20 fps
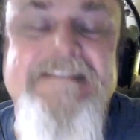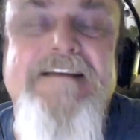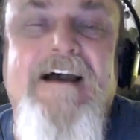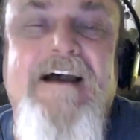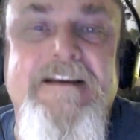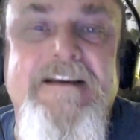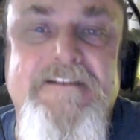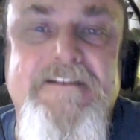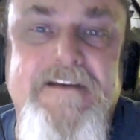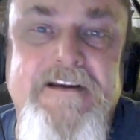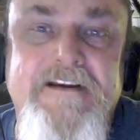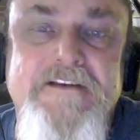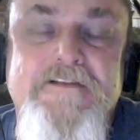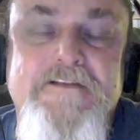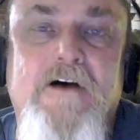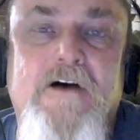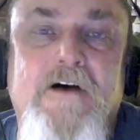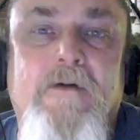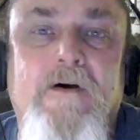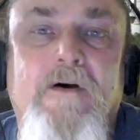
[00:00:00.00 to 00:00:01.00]
genus
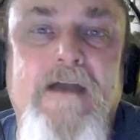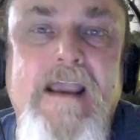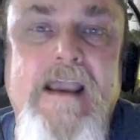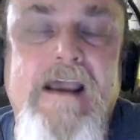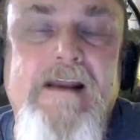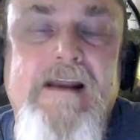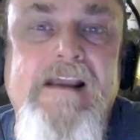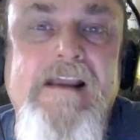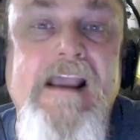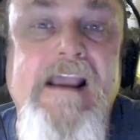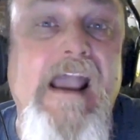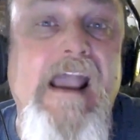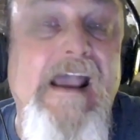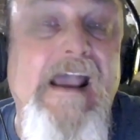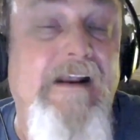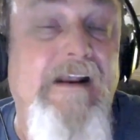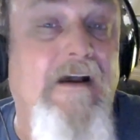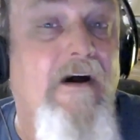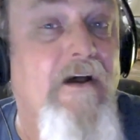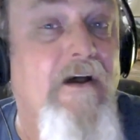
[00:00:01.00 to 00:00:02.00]
Homo, and and
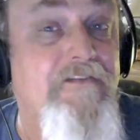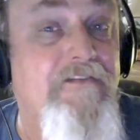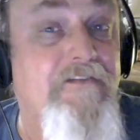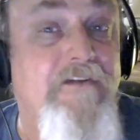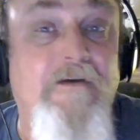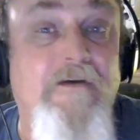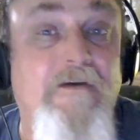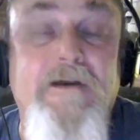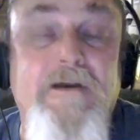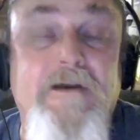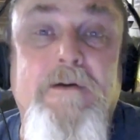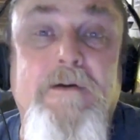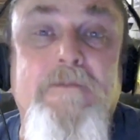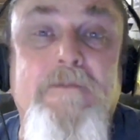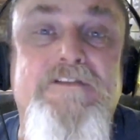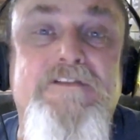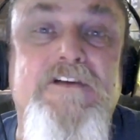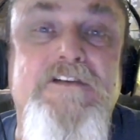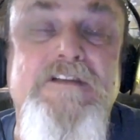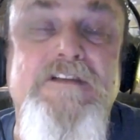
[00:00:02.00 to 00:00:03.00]
also it, it, was
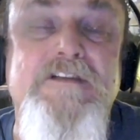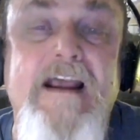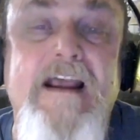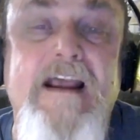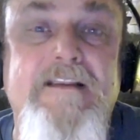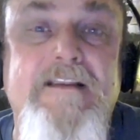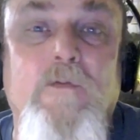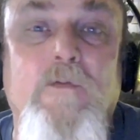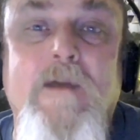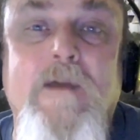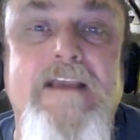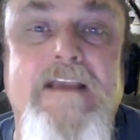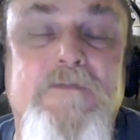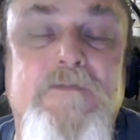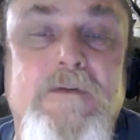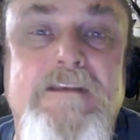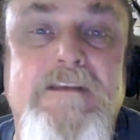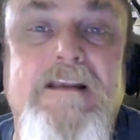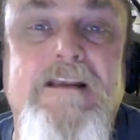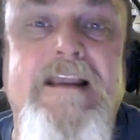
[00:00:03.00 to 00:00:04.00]
just like the race with
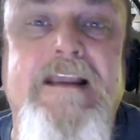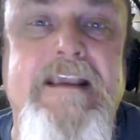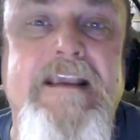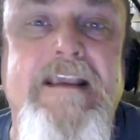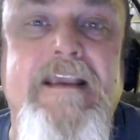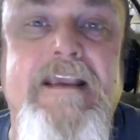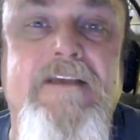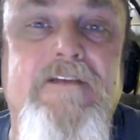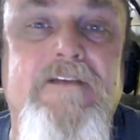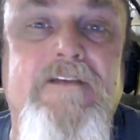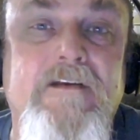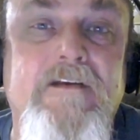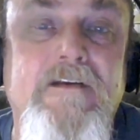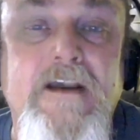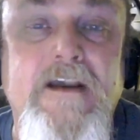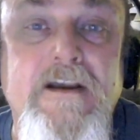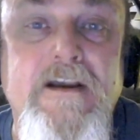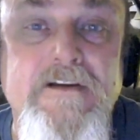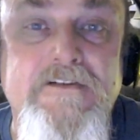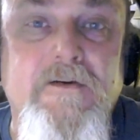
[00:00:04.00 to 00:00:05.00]
the Leakeys and
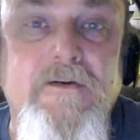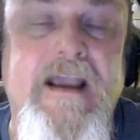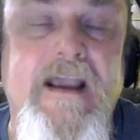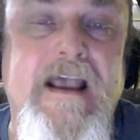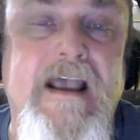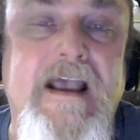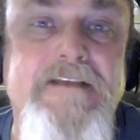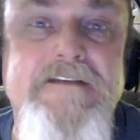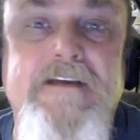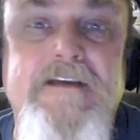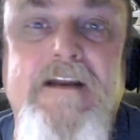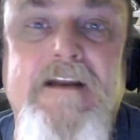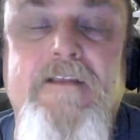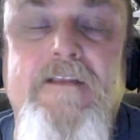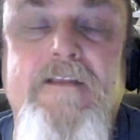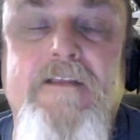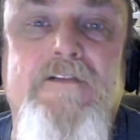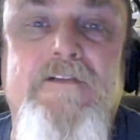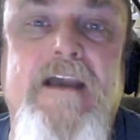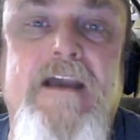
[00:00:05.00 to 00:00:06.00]
Johanson and those
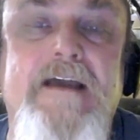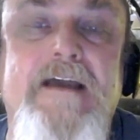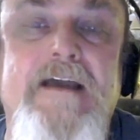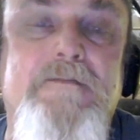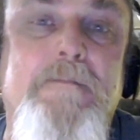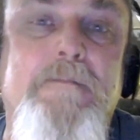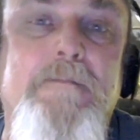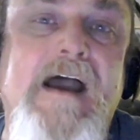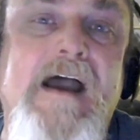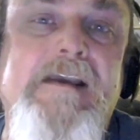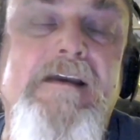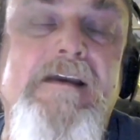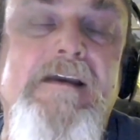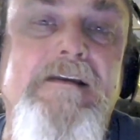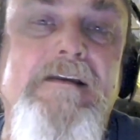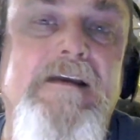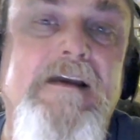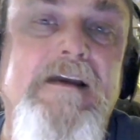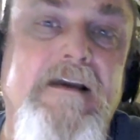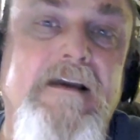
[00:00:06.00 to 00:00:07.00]
guys back in
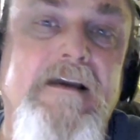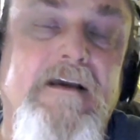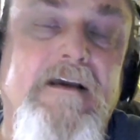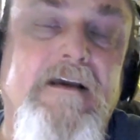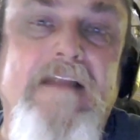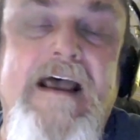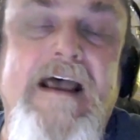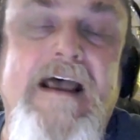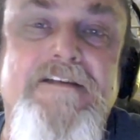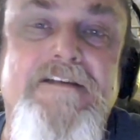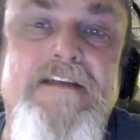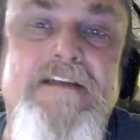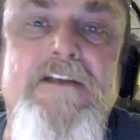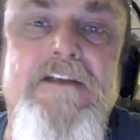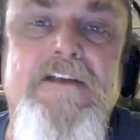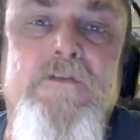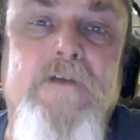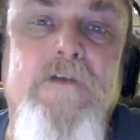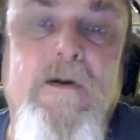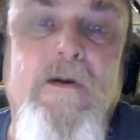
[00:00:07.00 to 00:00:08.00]
you know last
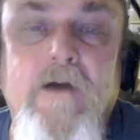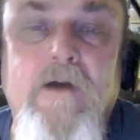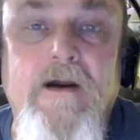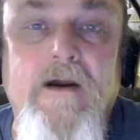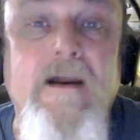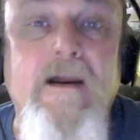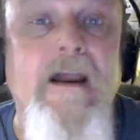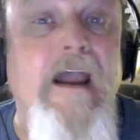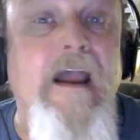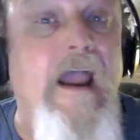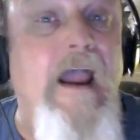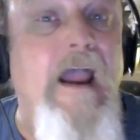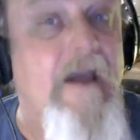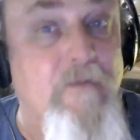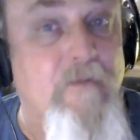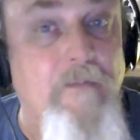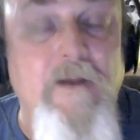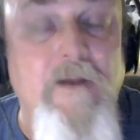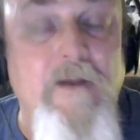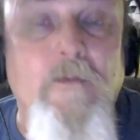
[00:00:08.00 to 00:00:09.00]
century, where
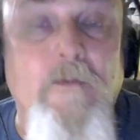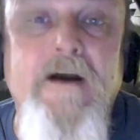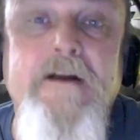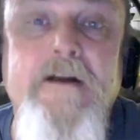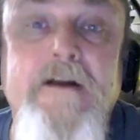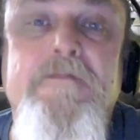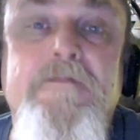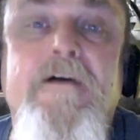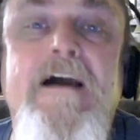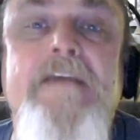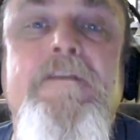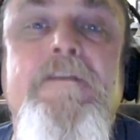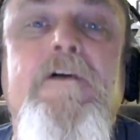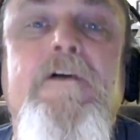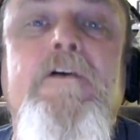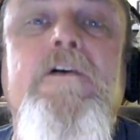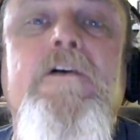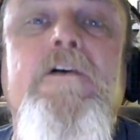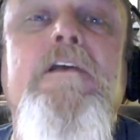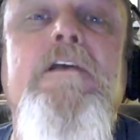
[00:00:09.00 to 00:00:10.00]
everybody wanted to find the
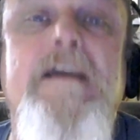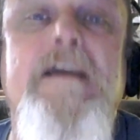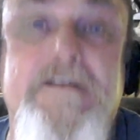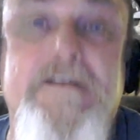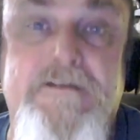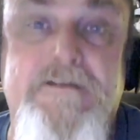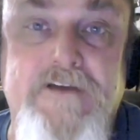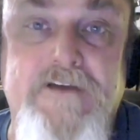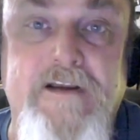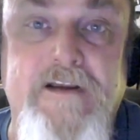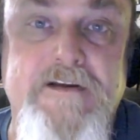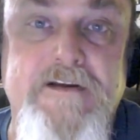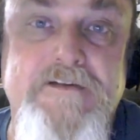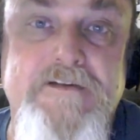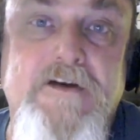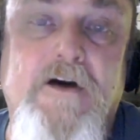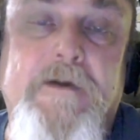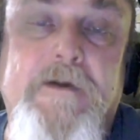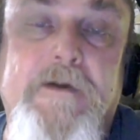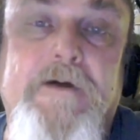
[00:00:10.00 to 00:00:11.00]
earliest genus
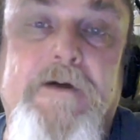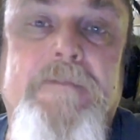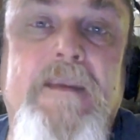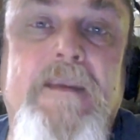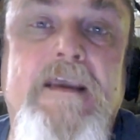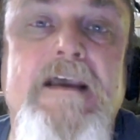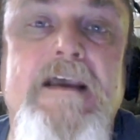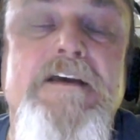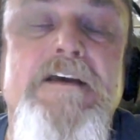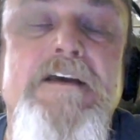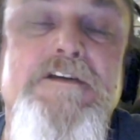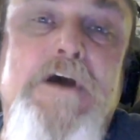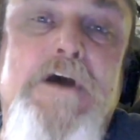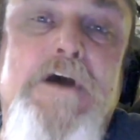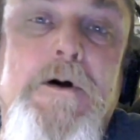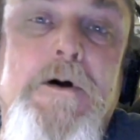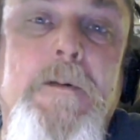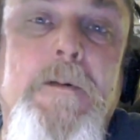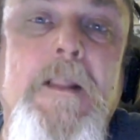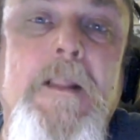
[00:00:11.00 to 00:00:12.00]
Homo.
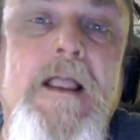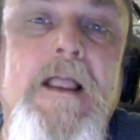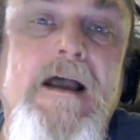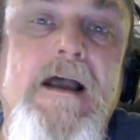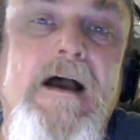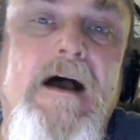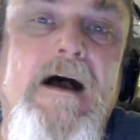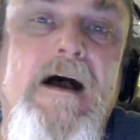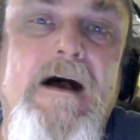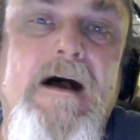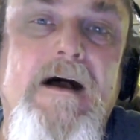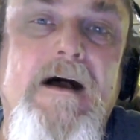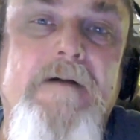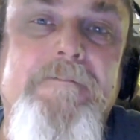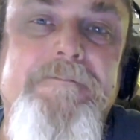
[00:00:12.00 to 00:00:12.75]
So, um,